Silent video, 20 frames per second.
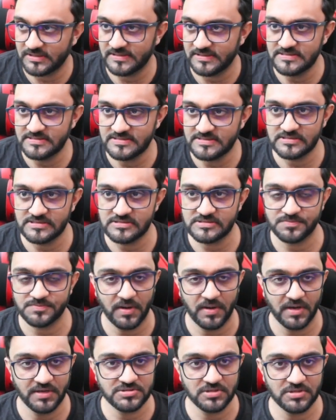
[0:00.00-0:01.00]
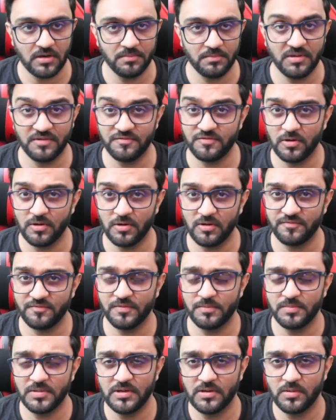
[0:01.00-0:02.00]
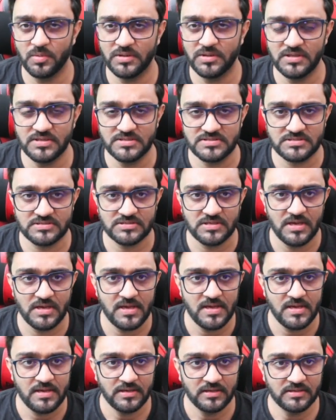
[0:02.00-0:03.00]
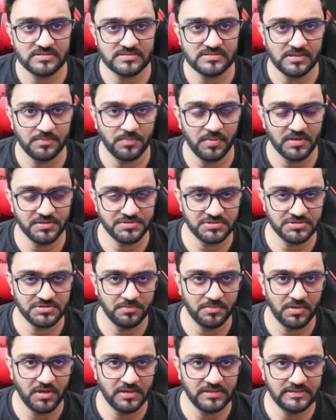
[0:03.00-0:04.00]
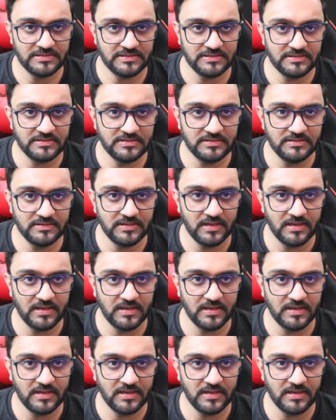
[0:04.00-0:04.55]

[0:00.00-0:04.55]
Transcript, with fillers: This is PyCharm. If you're not familiar with this, it's the PyCharm IDE.